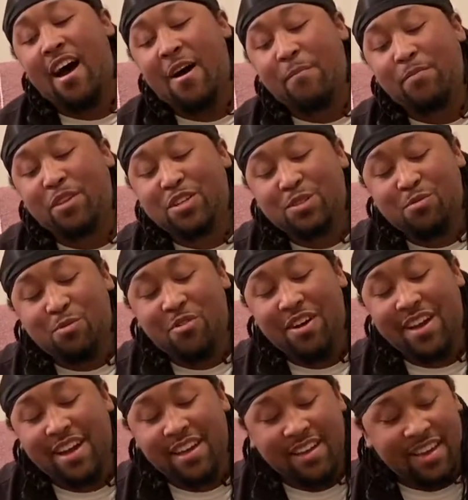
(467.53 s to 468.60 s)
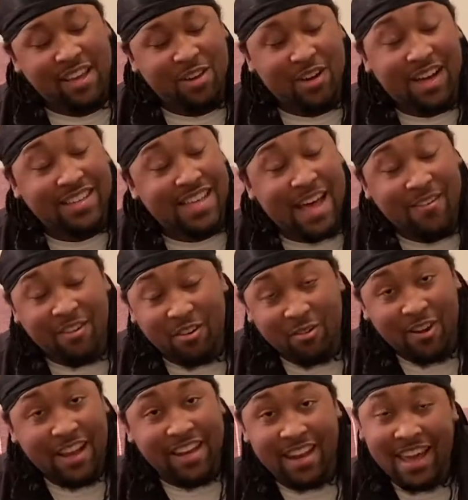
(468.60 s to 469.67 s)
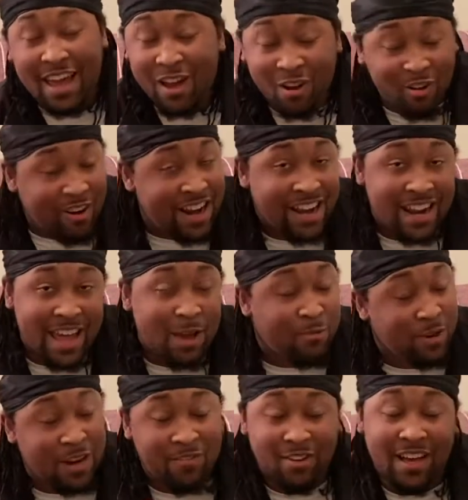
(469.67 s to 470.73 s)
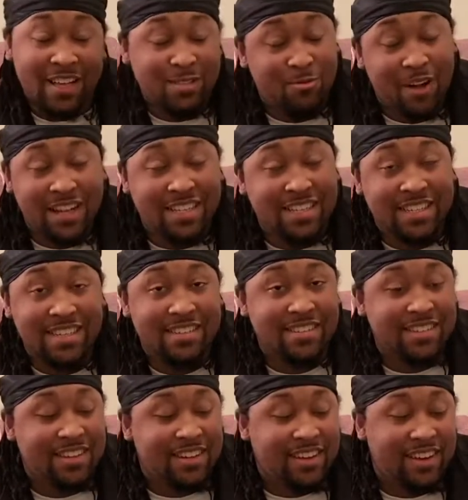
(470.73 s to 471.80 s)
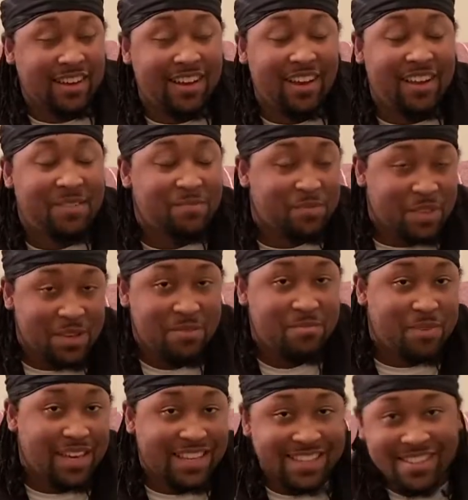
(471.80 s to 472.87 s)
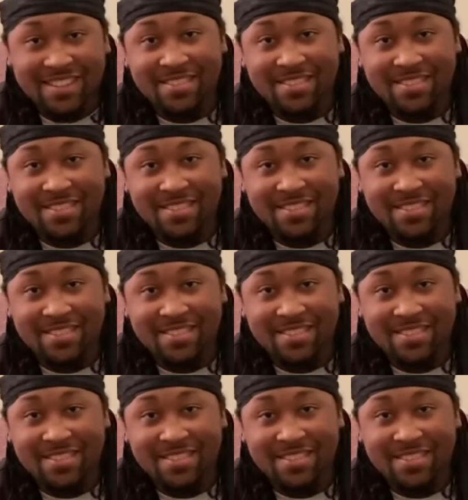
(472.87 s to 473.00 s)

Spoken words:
It's your boy. You guys have a great day or great night whenever you guys are watching this. And peace.